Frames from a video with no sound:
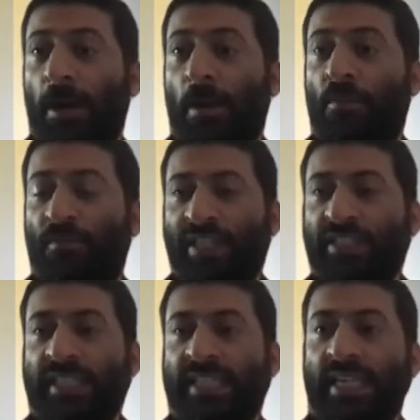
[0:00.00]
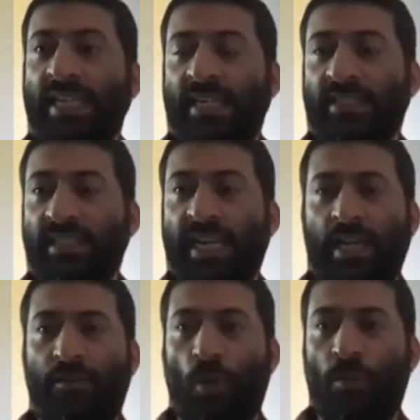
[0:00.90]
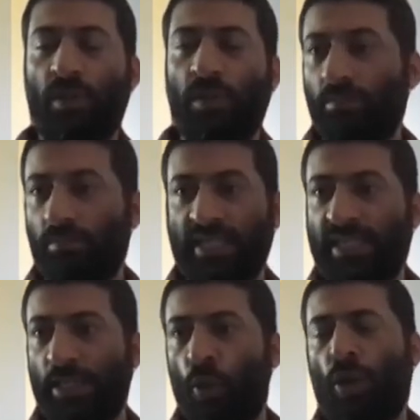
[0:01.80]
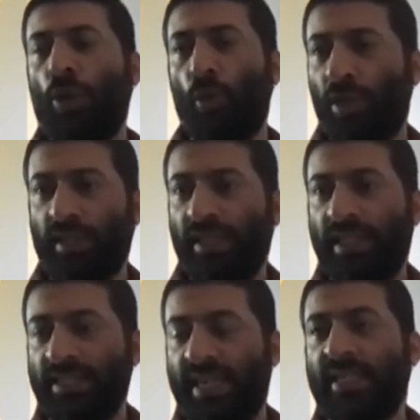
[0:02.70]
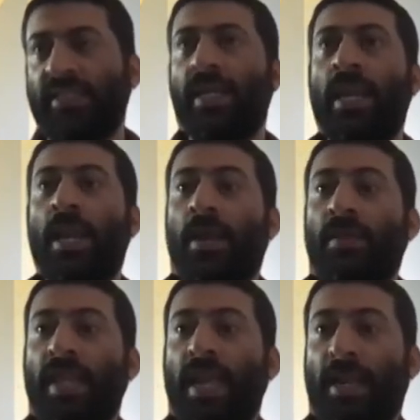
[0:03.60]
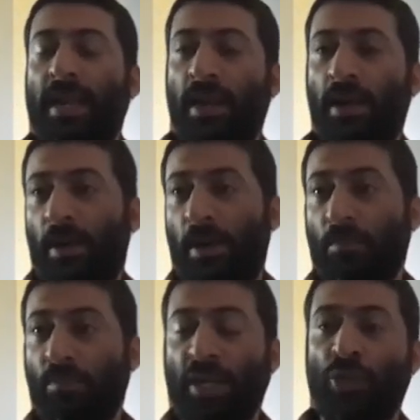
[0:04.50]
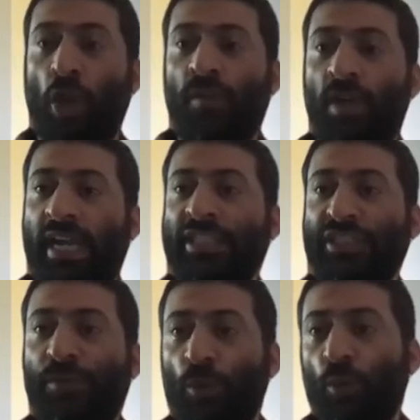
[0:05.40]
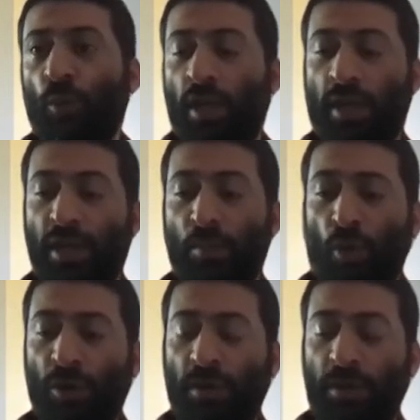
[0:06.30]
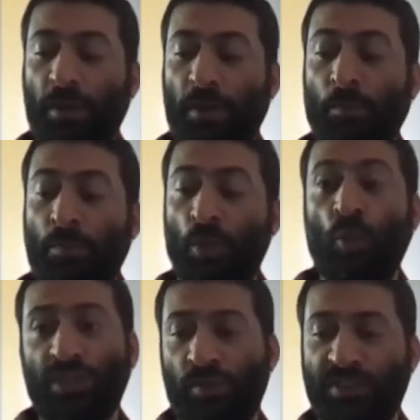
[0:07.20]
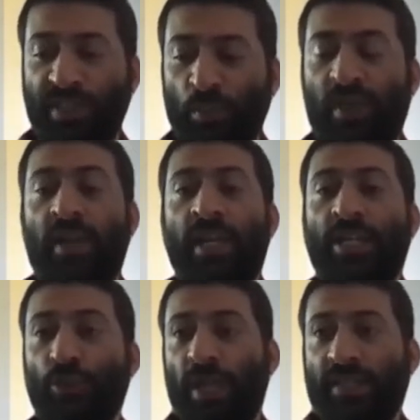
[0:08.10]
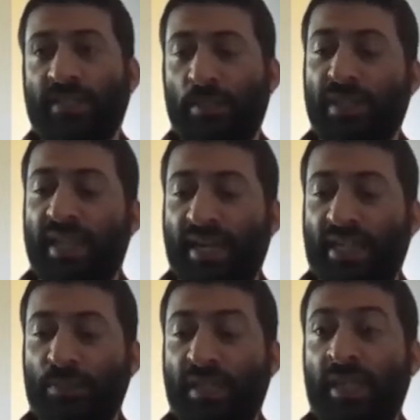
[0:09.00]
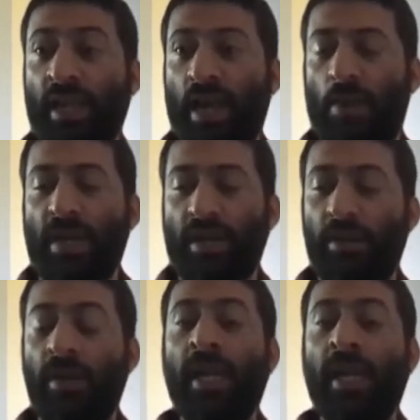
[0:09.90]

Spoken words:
fetch the latest data from the, let's say, local root in this case, then the resolver can shift to remote root servers as well. So that is something that has been updated.